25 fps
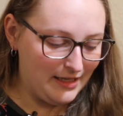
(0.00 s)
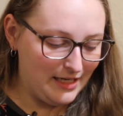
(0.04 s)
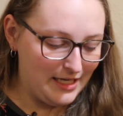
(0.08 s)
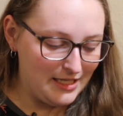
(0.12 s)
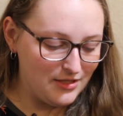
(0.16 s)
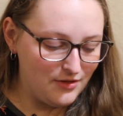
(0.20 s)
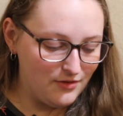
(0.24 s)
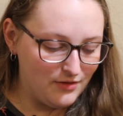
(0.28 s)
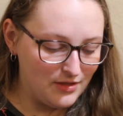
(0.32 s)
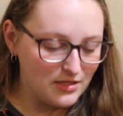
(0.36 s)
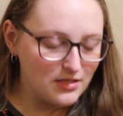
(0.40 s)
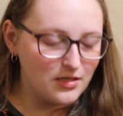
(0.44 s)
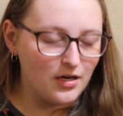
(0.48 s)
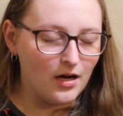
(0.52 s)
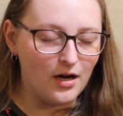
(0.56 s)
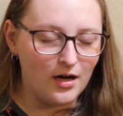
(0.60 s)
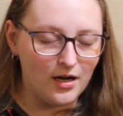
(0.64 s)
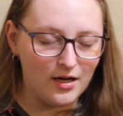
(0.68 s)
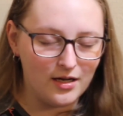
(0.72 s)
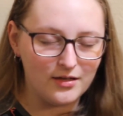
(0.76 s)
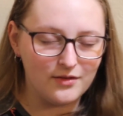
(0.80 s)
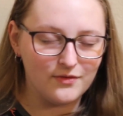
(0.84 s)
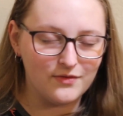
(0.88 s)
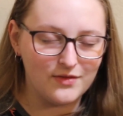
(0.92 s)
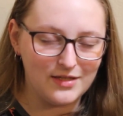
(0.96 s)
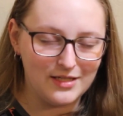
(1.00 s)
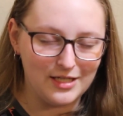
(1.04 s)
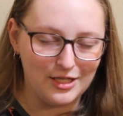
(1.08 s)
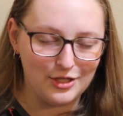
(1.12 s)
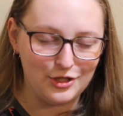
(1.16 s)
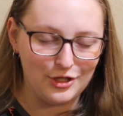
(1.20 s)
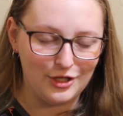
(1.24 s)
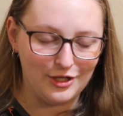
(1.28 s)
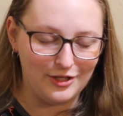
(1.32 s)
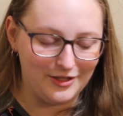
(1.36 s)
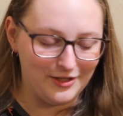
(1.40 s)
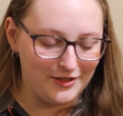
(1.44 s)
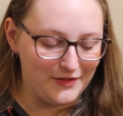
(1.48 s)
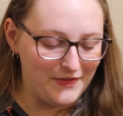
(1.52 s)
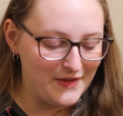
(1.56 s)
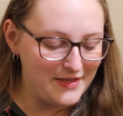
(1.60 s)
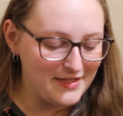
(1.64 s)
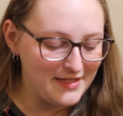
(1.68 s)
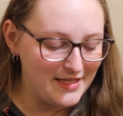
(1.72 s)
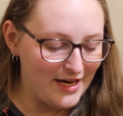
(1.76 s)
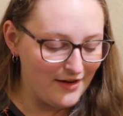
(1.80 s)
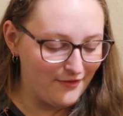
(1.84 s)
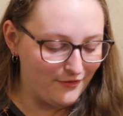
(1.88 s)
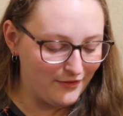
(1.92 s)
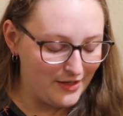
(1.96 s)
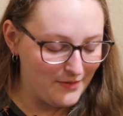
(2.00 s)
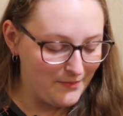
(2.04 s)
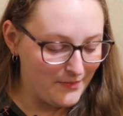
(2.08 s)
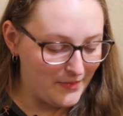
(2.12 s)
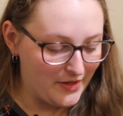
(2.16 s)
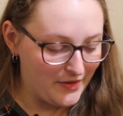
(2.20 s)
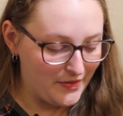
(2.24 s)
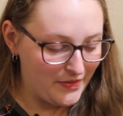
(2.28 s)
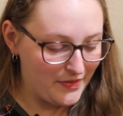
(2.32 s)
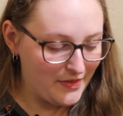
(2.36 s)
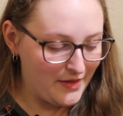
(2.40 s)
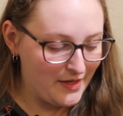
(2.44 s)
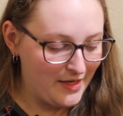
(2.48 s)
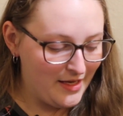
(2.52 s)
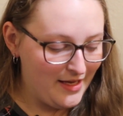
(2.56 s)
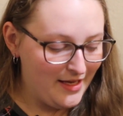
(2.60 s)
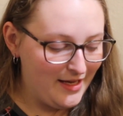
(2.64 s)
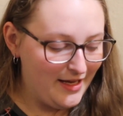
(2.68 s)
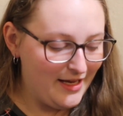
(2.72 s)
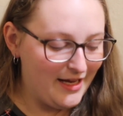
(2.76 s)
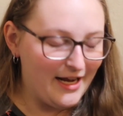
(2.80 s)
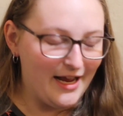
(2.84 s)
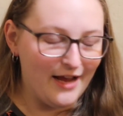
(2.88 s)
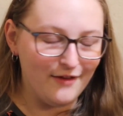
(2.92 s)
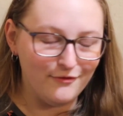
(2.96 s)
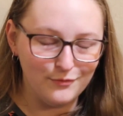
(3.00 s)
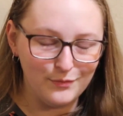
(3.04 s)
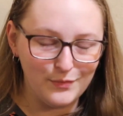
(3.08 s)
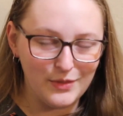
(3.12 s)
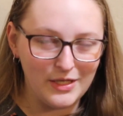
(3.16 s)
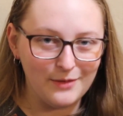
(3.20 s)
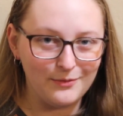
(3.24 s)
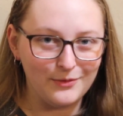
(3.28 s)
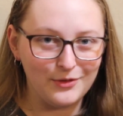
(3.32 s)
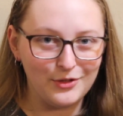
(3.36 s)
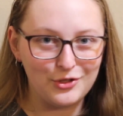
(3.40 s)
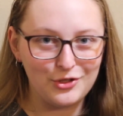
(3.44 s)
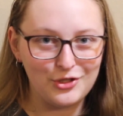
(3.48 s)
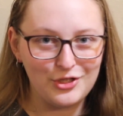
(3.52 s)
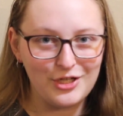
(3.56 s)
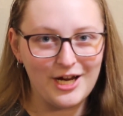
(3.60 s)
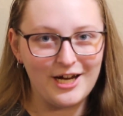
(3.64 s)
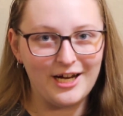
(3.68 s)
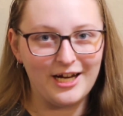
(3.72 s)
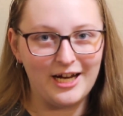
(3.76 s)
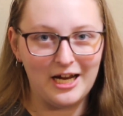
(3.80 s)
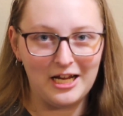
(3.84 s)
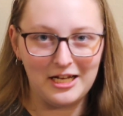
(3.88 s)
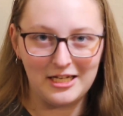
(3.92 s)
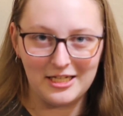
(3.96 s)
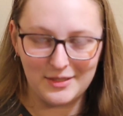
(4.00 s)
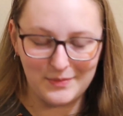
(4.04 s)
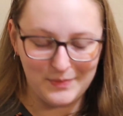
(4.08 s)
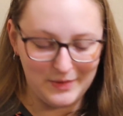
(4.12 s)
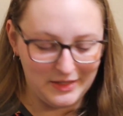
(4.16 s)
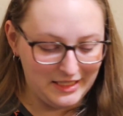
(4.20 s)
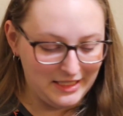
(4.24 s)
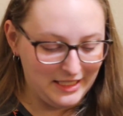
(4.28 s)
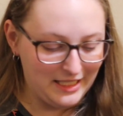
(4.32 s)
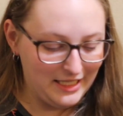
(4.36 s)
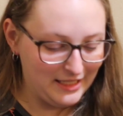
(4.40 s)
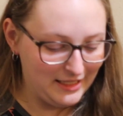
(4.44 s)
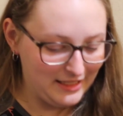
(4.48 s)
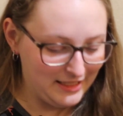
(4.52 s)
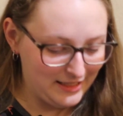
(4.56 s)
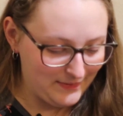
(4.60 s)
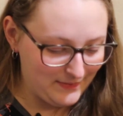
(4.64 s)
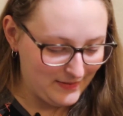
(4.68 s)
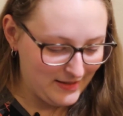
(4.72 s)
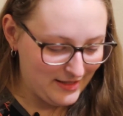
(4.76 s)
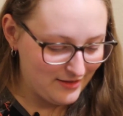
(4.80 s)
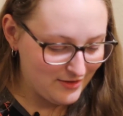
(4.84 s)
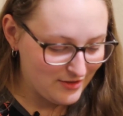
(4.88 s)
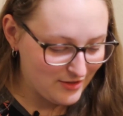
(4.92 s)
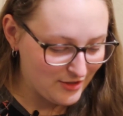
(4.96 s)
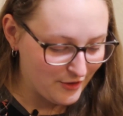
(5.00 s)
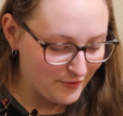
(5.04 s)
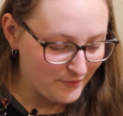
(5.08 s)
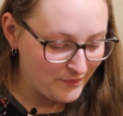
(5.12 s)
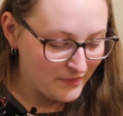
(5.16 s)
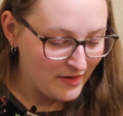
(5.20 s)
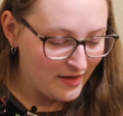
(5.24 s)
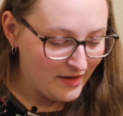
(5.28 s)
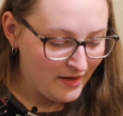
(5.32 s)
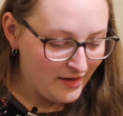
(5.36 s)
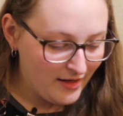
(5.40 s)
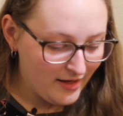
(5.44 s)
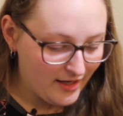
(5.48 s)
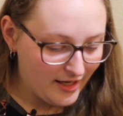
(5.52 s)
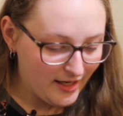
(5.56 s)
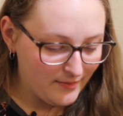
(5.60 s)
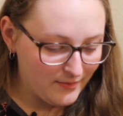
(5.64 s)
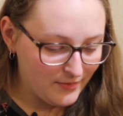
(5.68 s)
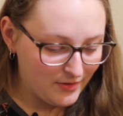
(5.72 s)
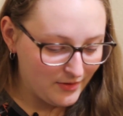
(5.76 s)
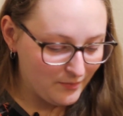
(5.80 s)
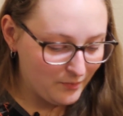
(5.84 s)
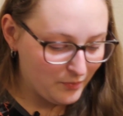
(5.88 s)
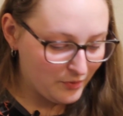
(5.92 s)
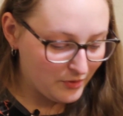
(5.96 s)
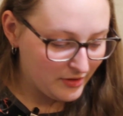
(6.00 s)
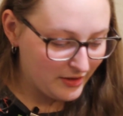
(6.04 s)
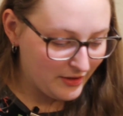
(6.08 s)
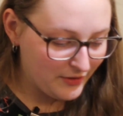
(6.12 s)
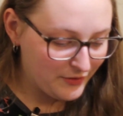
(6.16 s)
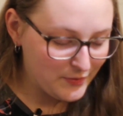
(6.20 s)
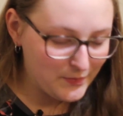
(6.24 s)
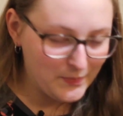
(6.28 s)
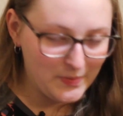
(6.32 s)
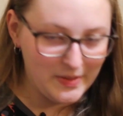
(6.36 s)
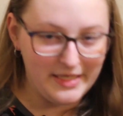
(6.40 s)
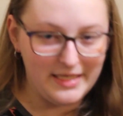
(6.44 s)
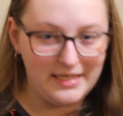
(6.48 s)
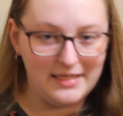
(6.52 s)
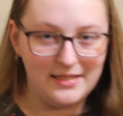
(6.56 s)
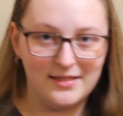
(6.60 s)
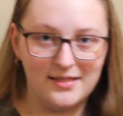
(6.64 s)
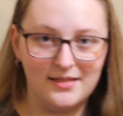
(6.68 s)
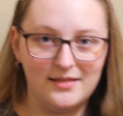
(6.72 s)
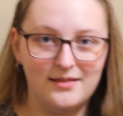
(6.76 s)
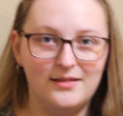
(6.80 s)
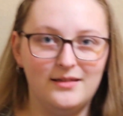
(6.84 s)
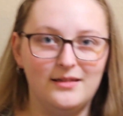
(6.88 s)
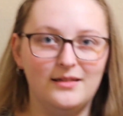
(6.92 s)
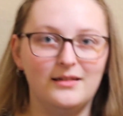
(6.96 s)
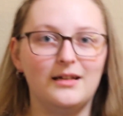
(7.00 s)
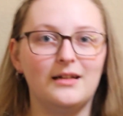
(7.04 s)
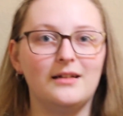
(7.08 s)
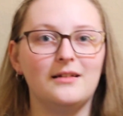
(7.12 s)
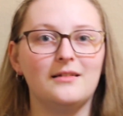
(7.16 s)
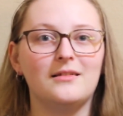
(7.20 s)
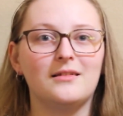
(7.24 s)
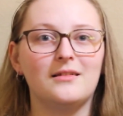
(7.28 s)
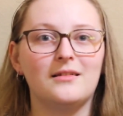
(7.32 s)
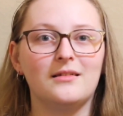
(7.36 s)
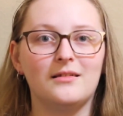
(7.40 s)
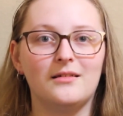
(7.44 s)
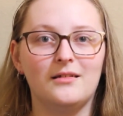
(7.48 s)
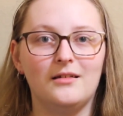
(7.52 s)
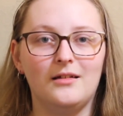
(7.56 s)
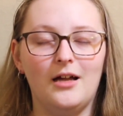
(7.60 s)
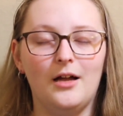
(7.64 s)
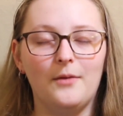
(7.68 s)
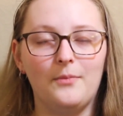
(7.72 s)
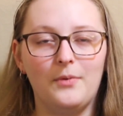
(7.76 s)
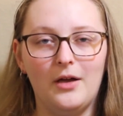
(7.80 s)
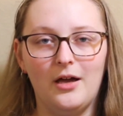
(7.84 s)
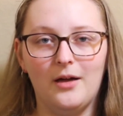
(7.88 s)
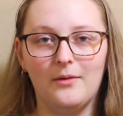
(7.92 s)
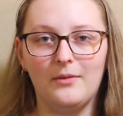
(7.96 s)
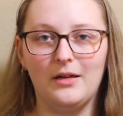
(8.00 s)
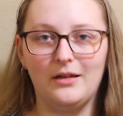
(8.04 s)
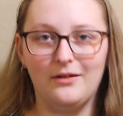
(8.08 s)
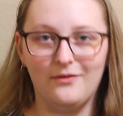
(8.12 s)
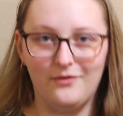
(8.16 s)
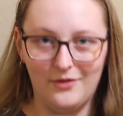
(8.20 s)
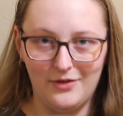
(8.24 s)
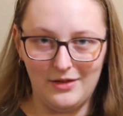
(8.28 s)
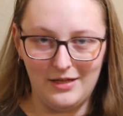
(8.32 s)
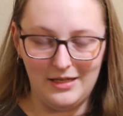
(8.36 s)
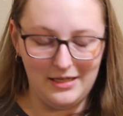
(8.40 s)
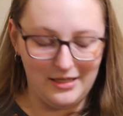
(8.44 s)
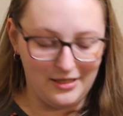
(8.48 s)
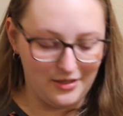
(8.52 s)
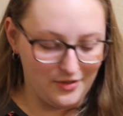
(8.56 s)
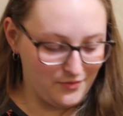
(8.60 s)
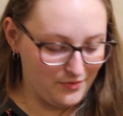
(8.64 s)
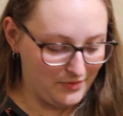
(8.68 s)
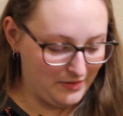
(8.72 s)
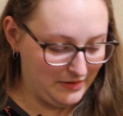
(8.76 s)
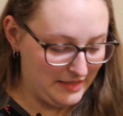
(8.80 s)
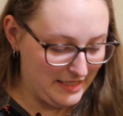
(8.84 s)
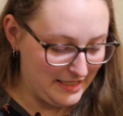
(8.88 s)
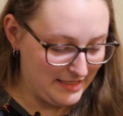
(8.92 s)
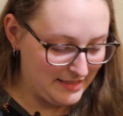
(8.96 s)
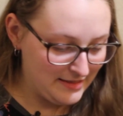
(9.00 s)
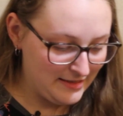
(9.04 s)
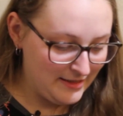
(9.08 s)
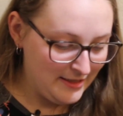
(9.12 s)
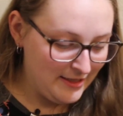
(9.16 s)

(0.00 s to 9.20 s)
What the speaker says: do a ton of stitching on this every month. And I haven't been able to share it, and it's been killing me. So I'm going to blur out the piece that is upcoming for the next release.